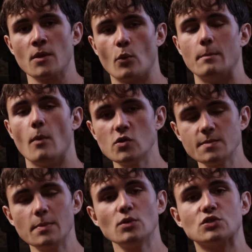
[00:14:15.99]
When
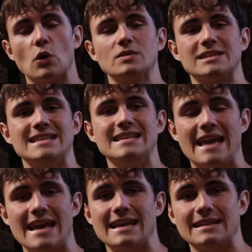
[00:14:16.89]
most people don't see
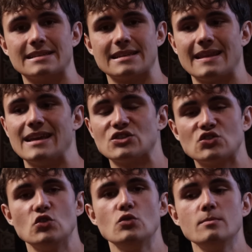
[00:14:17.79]
gains, they
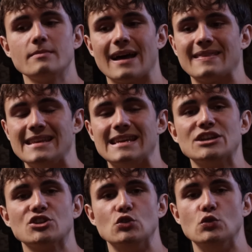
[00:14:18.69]
assume that the
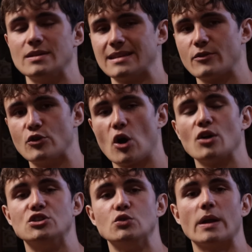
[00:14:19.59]
issue is that they're
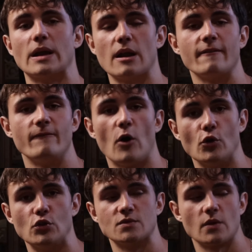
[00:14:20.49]
not doing enough volume.